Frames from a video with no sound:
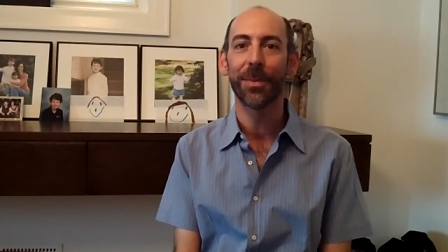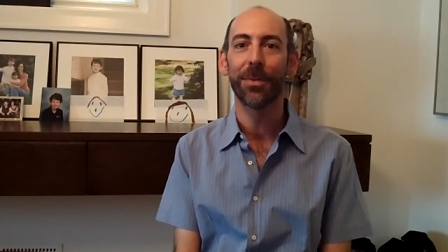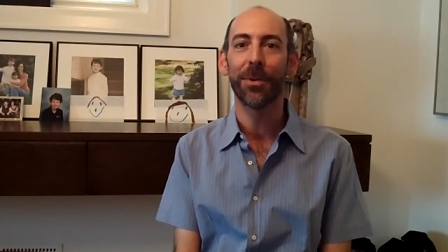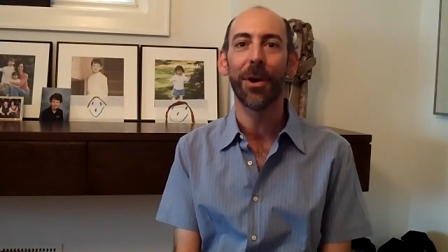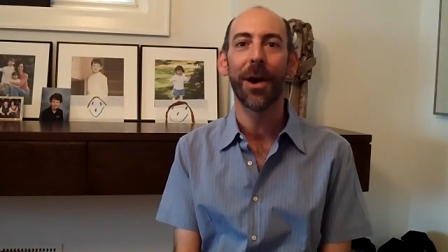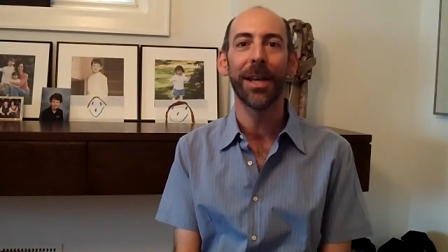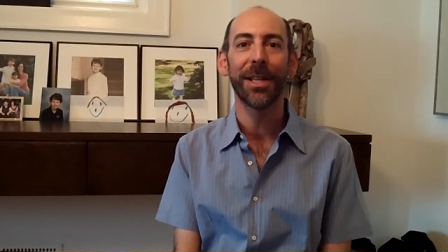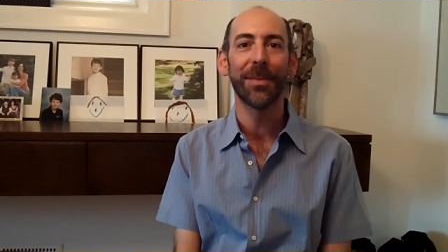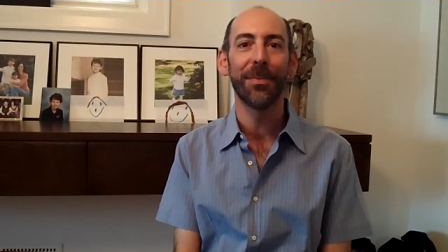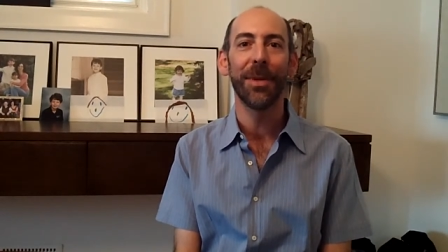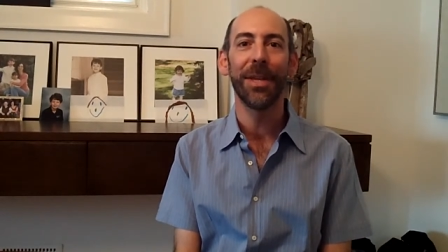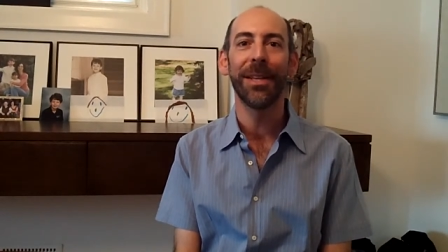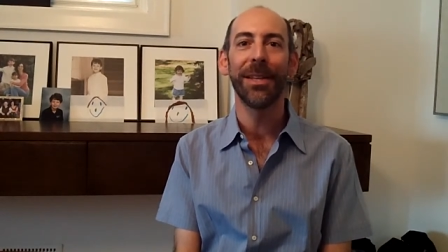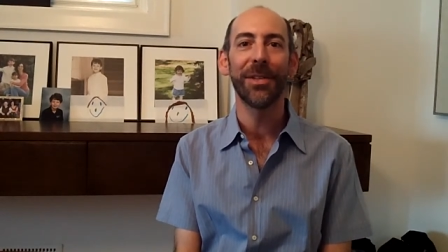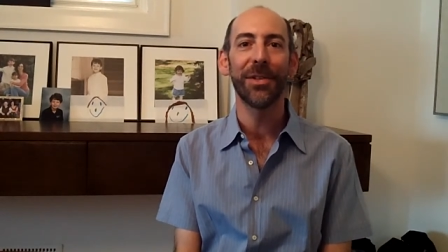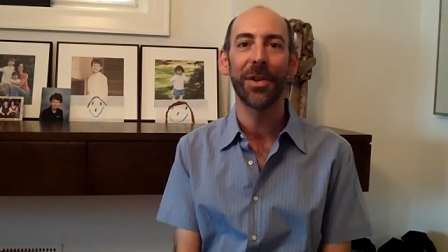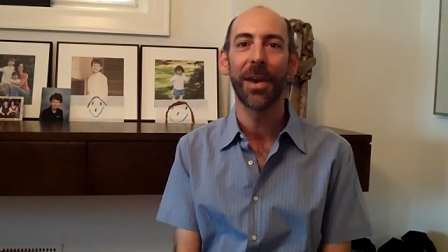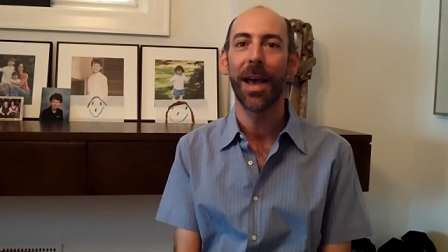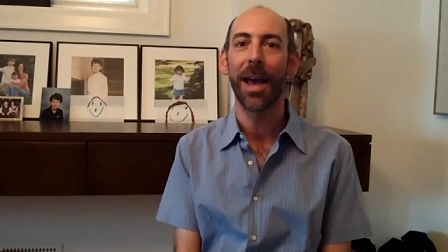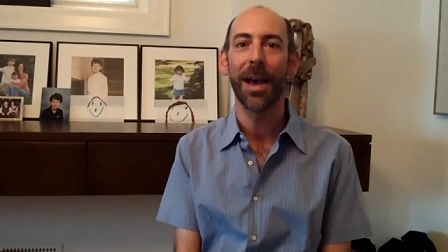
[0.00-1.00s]
surprise
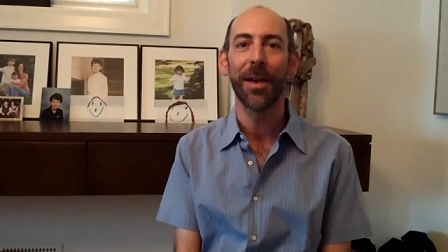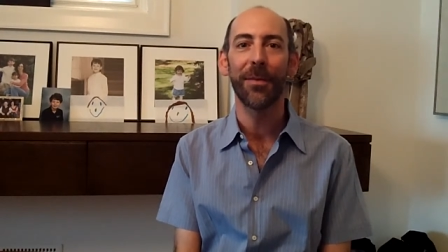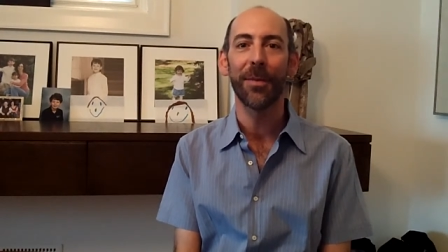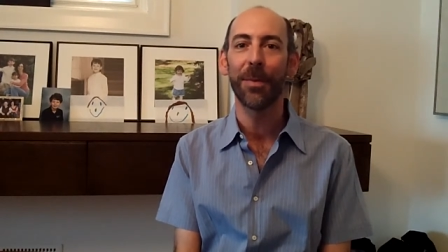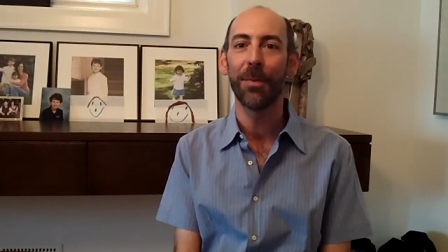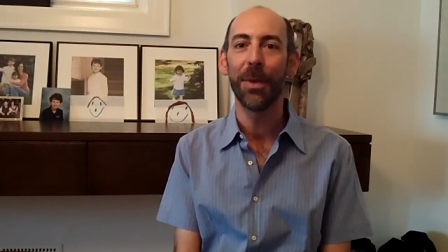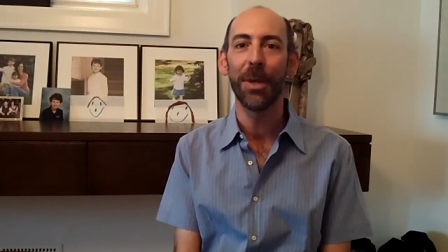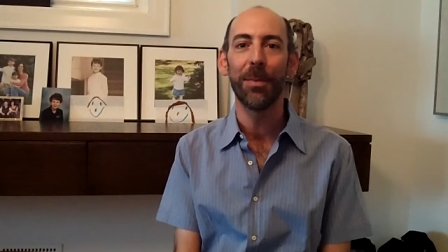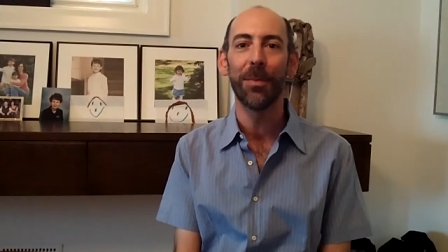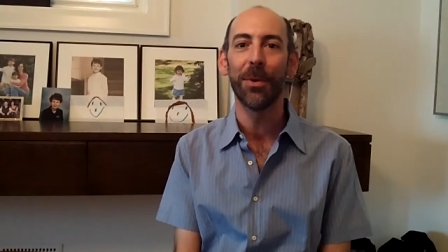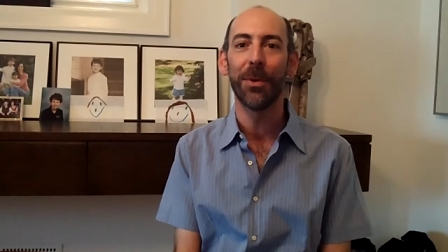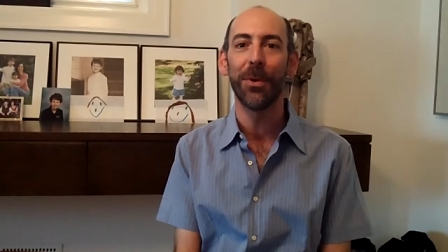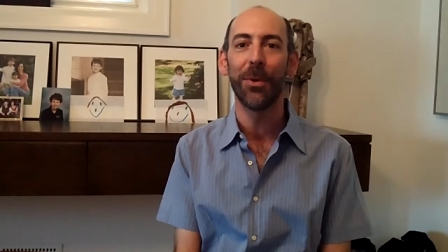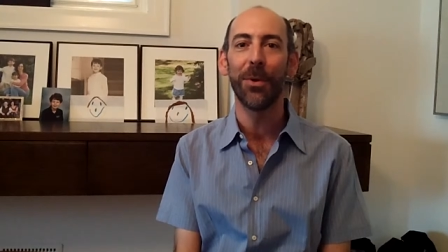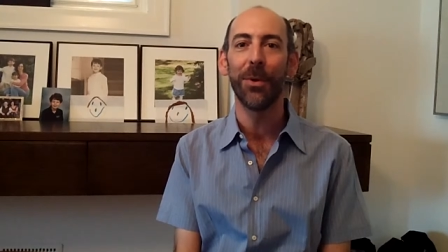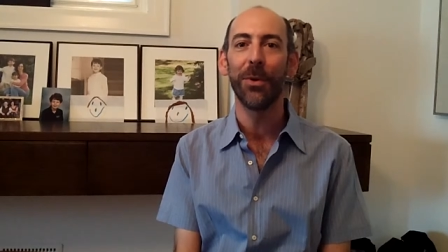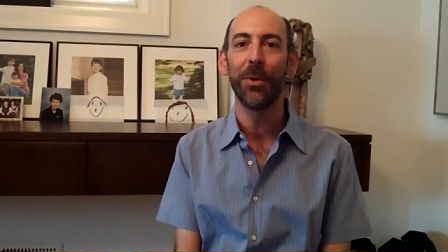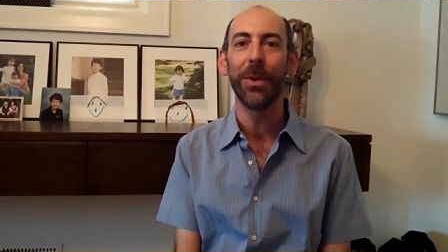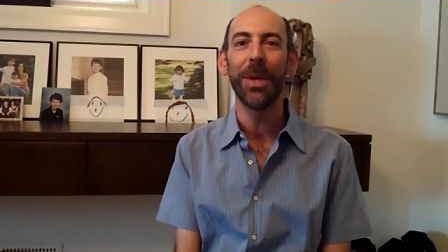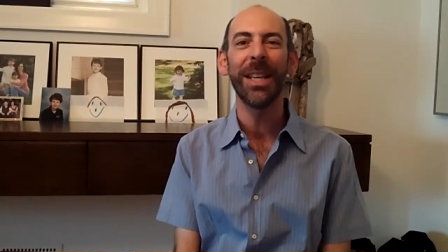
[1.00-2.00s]
meetings you have with people
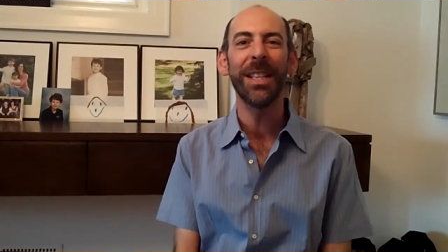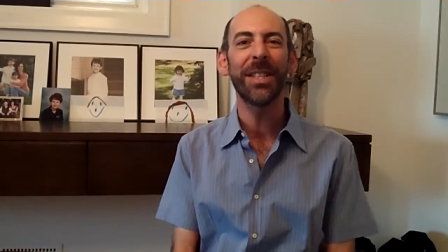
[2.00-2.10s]
who you